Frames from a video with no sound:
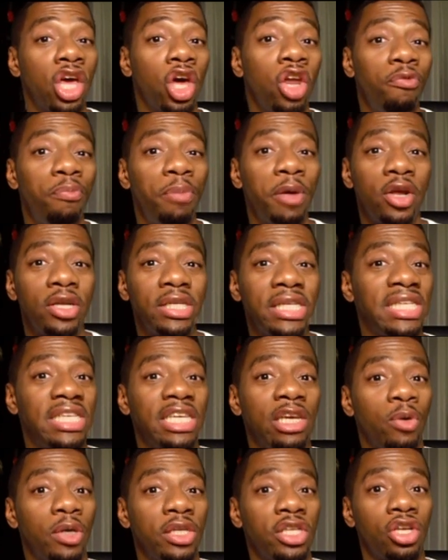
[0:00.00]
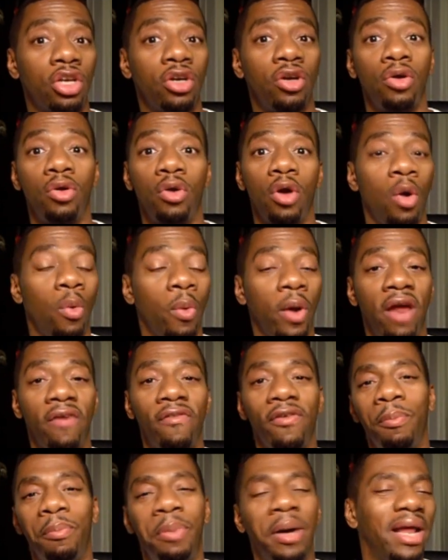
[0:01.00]
It could have been on the sequencer
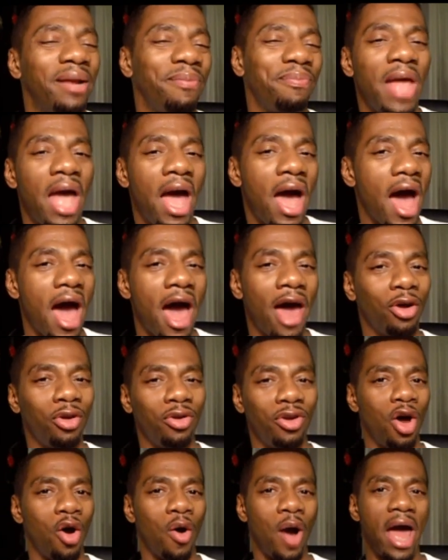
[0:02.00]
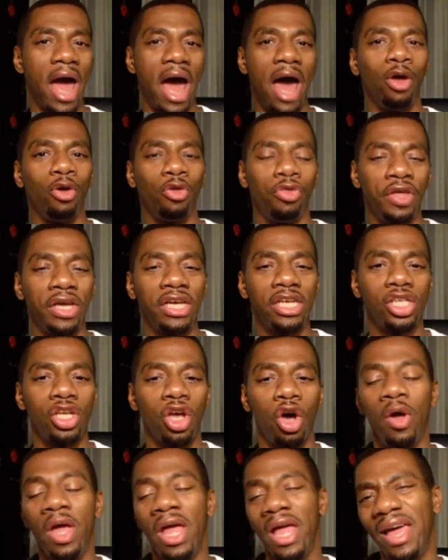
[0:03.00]
or whatever, but I don't know. I don't
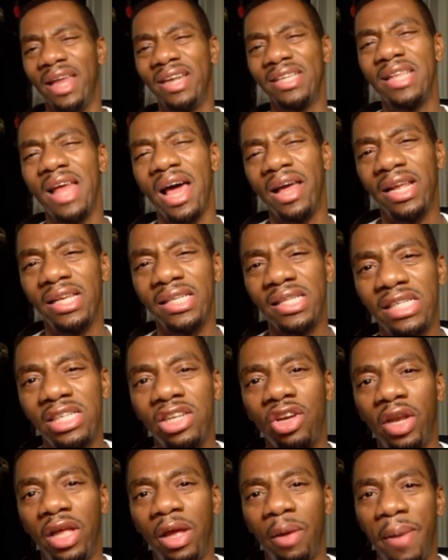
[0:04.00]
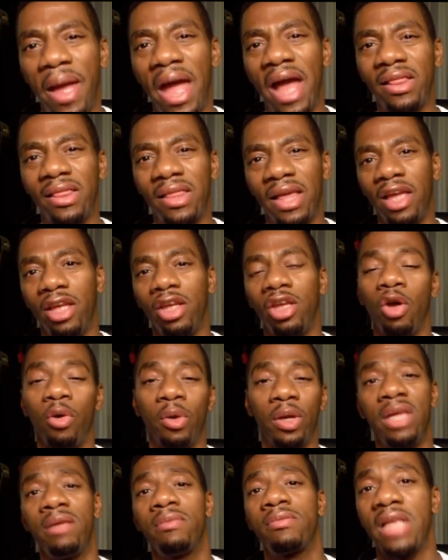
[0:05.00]
think so. And it's not necessarily a bad
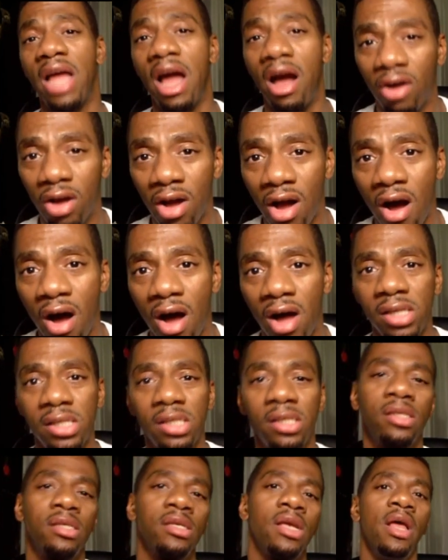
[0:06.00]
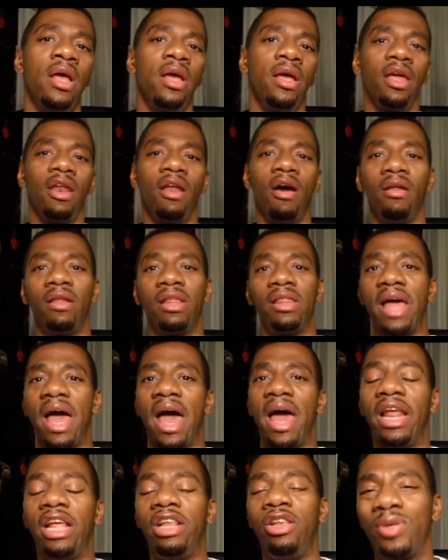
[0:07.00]
thing, you know. It keeps down costs and
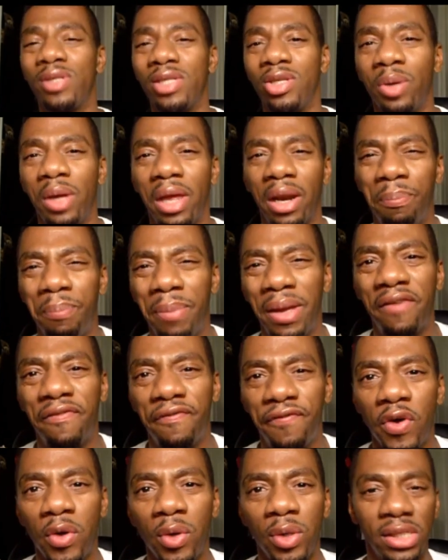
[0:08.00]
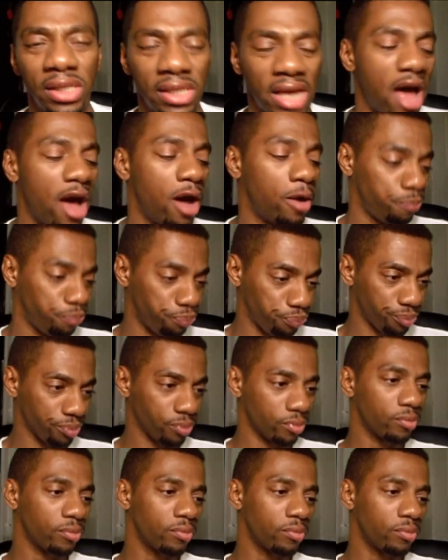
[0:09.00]
all of that, and you still get a big full sound.